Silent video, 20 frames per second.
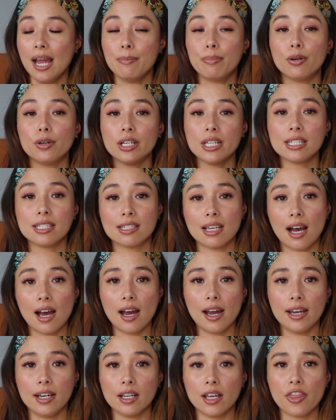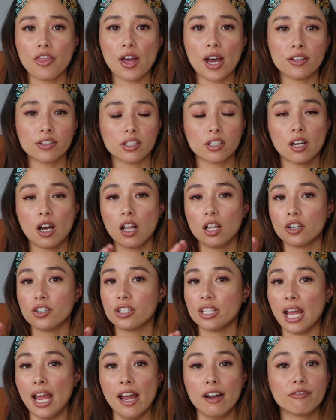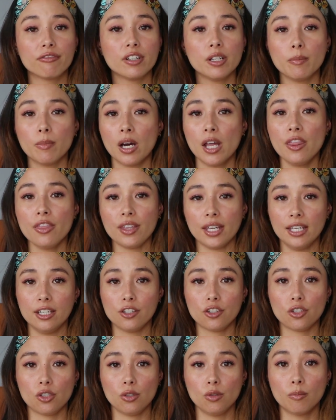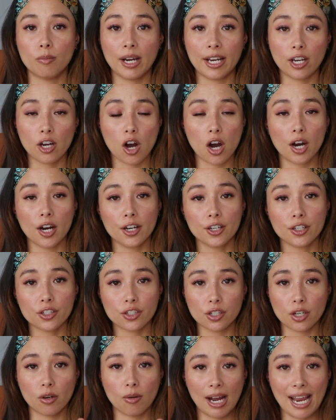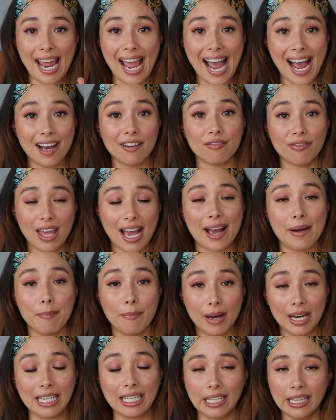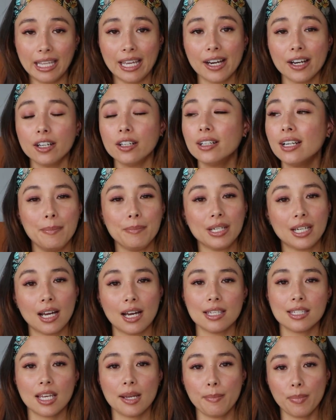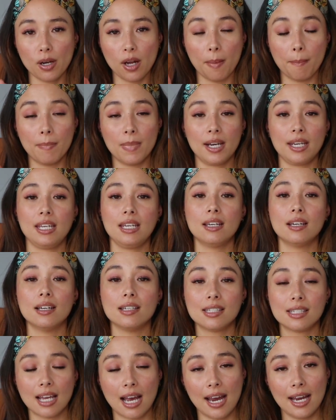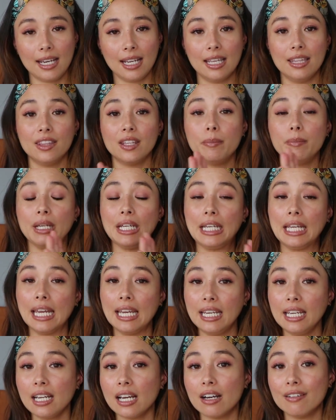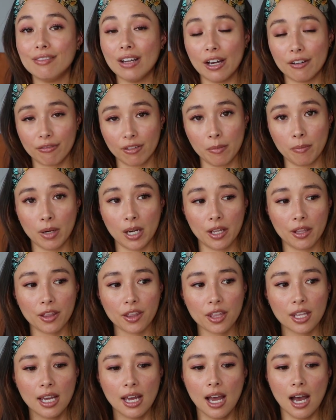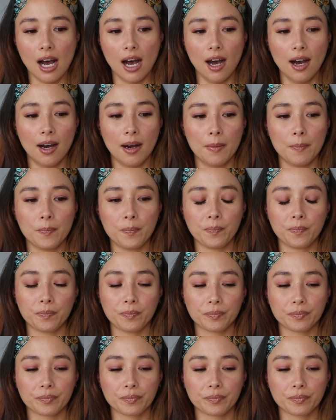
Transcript: put aside $1,000 every month into my card. So I have that money there. And because I put money aside in the beginning of every month, I